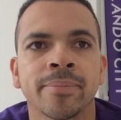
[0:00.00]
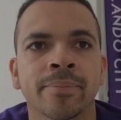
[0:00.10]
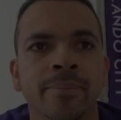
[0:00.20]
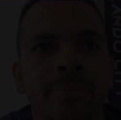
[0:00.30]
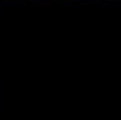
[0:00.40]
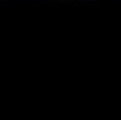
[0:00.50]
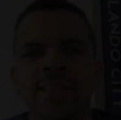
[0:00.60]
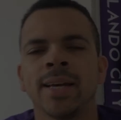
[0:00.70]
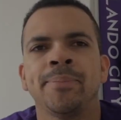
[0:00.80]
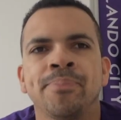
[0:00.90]
Adrian
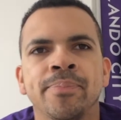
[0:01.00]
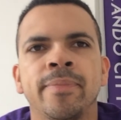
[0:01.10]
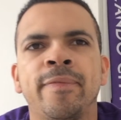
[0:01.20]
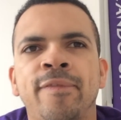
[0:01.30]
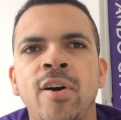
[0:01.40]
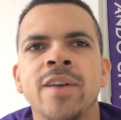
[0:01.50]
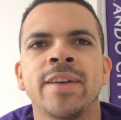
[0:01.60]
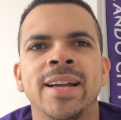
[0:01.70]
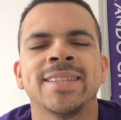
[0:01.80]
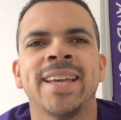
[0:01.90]
Winter, 5
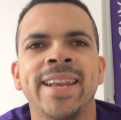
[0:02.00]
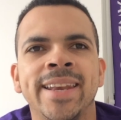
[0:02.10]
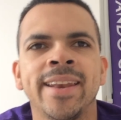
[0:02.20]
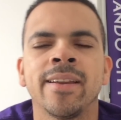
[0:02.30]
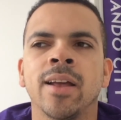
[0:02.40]
out of 10.